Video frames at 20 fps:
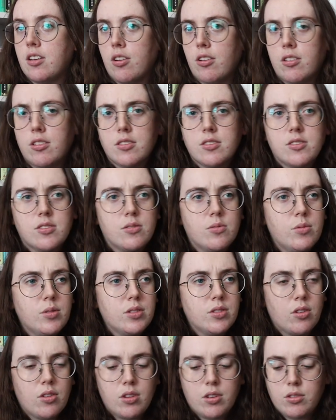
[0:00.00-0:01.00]
Gars,
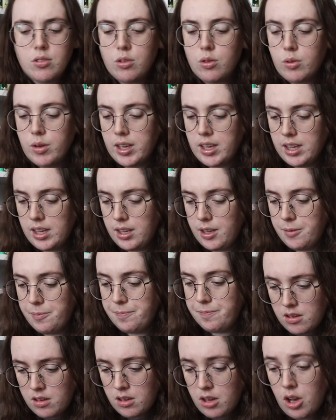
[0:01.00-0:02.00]
what are you doing?
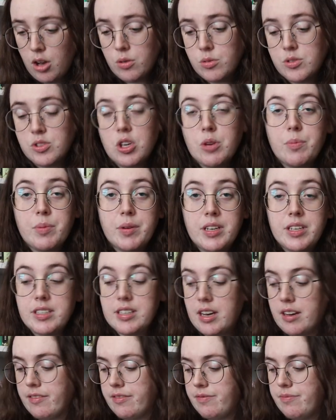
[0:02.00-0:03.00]
Oh, Serpent and
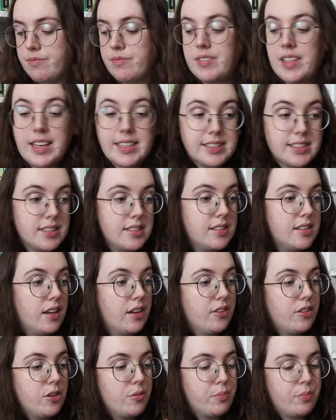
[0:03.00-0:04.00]
Dove. That's
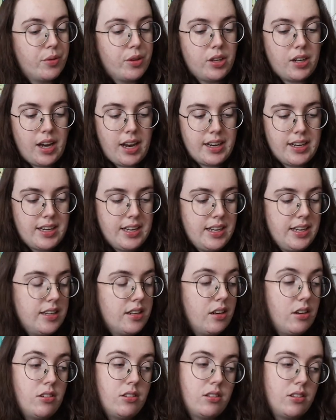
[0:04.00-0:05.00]
another book I need.
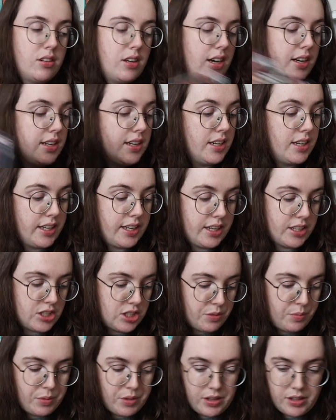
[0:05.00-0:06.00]
Oh, I need to catch
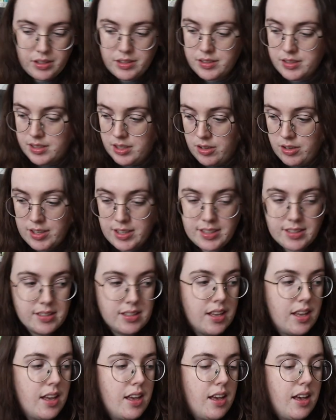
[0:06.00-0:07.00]
up on this series.
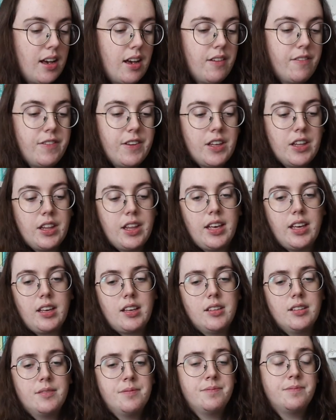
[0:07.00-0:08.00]
I feel like,
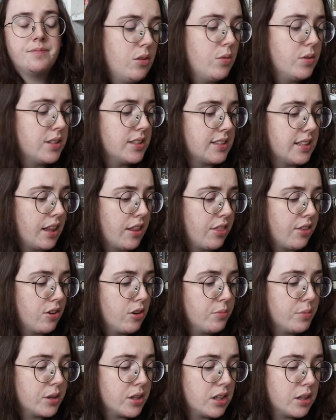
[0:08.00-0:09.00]
what is that,
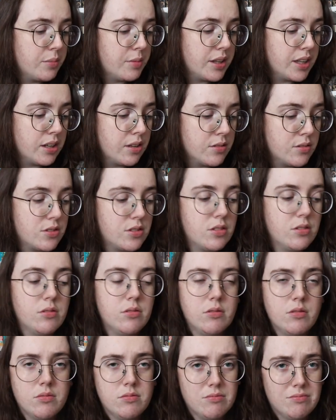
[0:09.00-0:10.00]
third book coming out
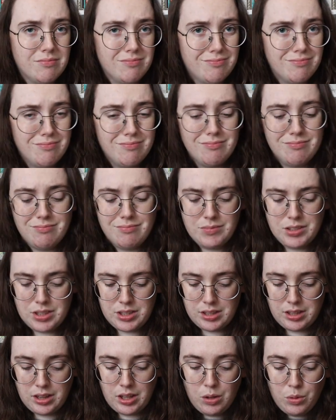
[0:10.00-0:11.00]
soon?
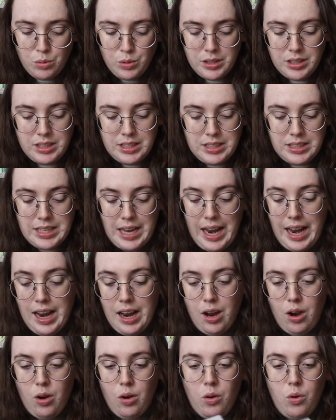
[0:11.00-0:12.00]
Slow
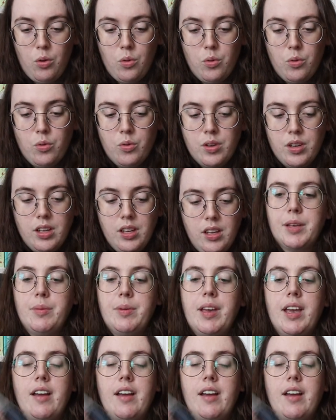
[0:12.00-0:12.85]
down. Then we